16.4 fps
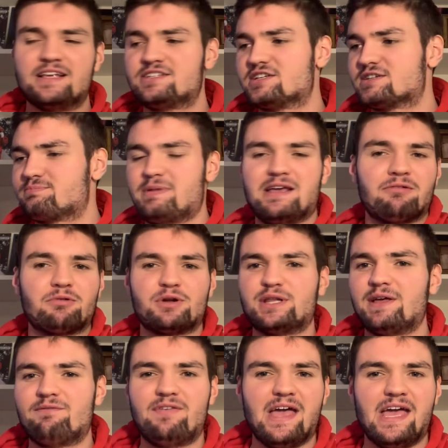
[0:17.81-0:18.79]
just being really
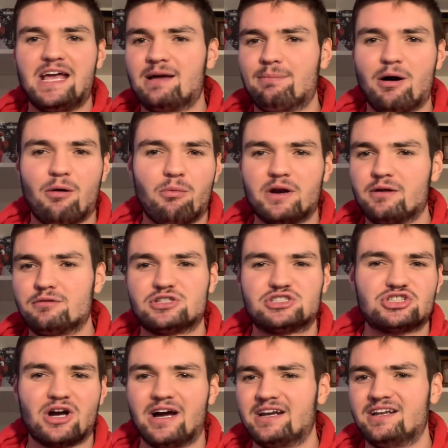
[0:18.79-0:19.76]
vague about what he was
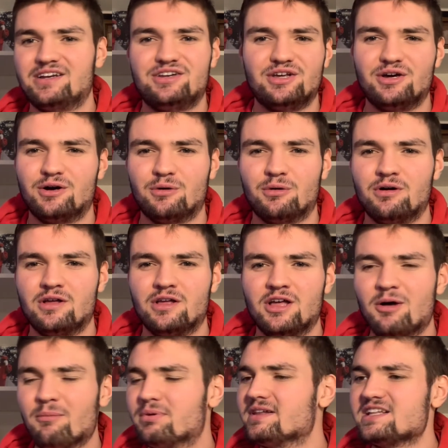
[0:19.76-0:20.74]
trying to do.
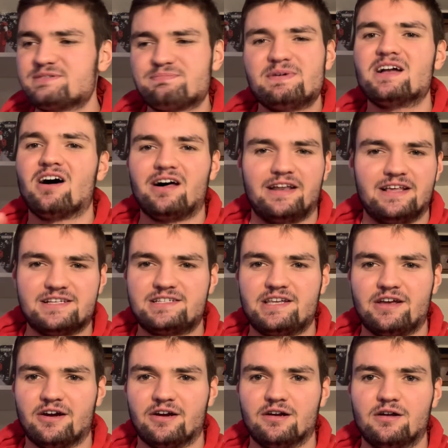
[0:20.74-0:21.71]
But let's be honest
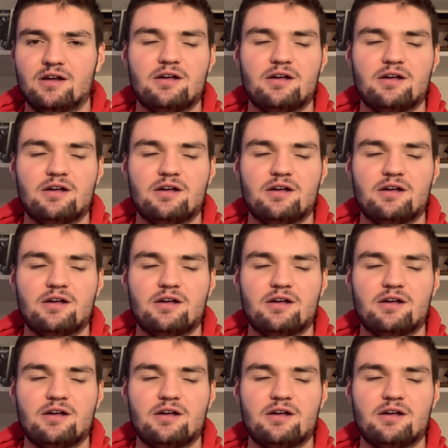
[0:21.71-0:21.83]
here.